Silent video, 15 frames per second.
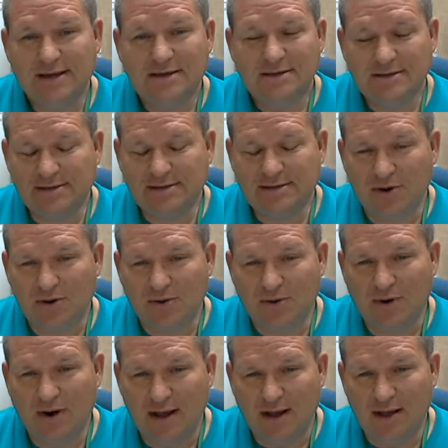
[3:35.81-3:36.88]

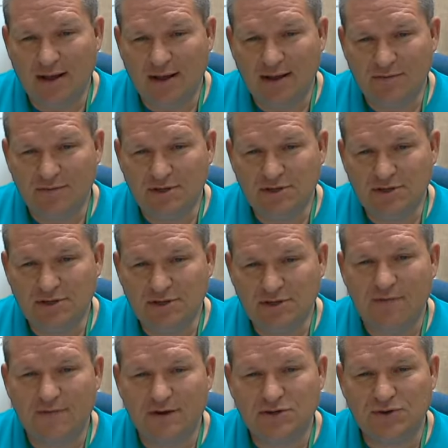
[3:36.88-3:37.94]
So it was
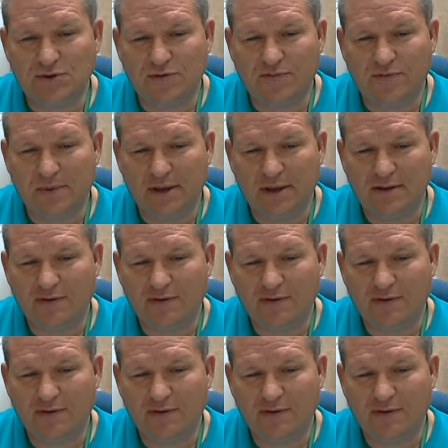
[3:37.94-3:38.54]
beneficial for me.